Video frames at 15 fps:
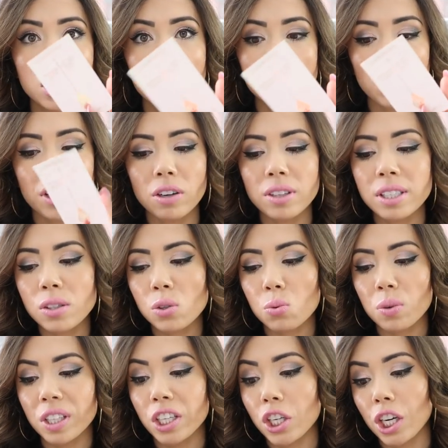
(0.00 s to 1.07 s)
So I hear this is
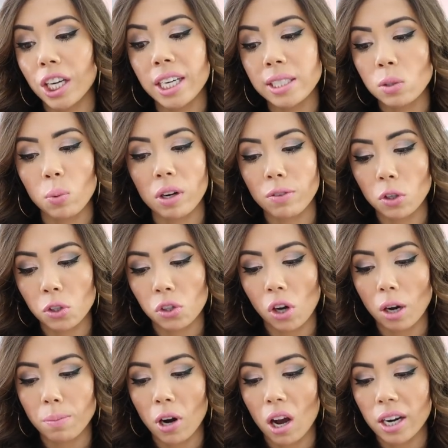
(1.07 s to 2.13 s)
really good. It's one of her
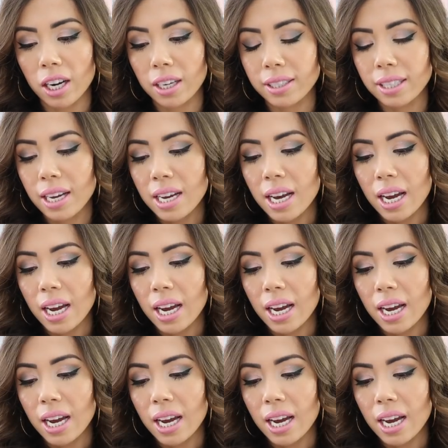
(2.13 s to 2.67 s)
star products.